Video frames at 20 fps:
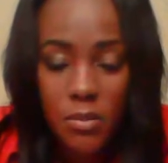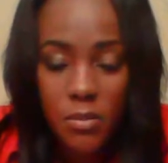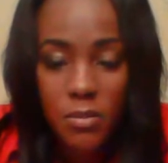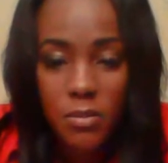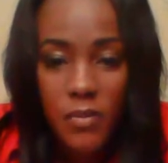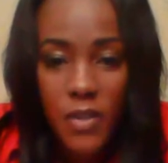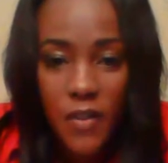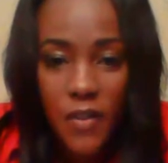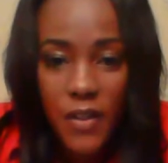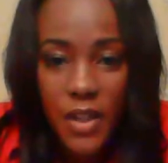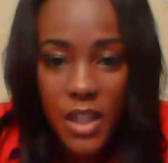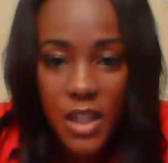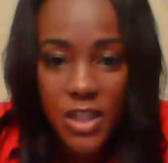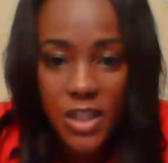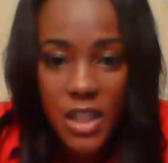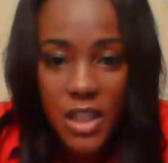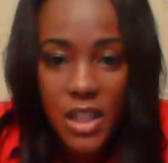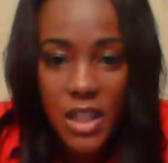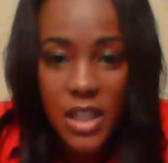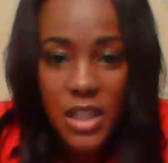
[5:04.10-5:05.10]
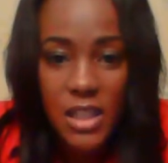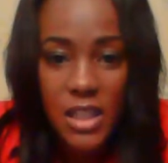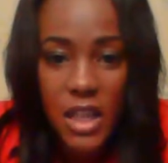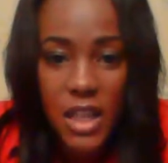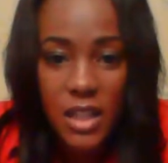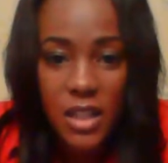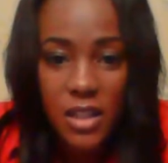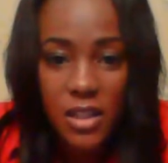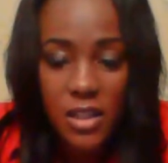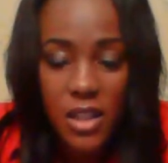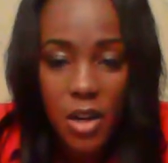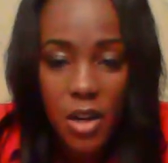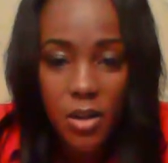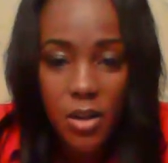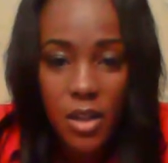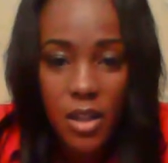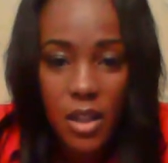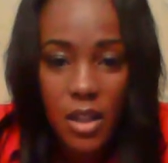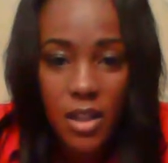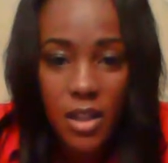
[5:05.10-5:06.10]
Velveeta cheese, and the
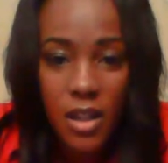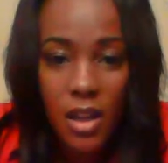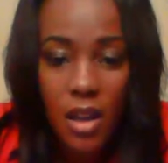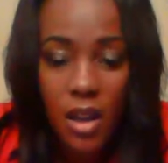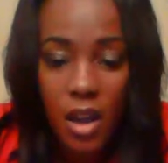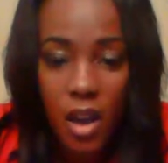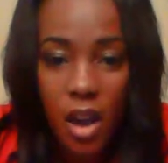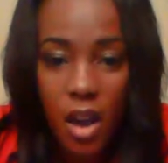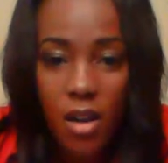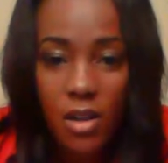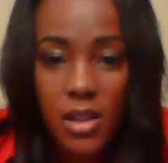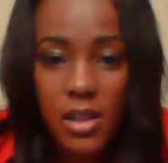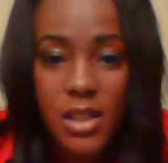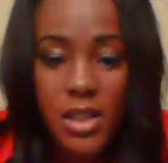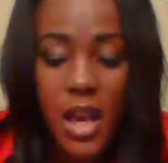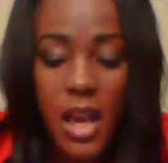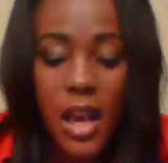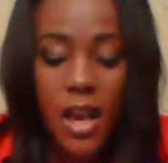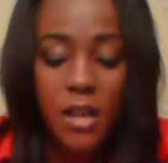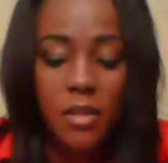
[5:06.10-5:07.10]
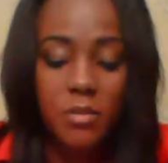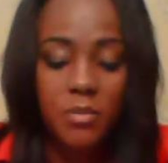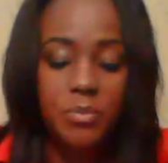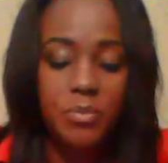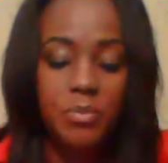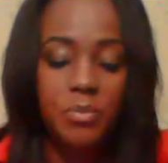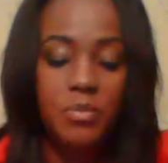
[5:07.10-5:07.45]
turkey all inside.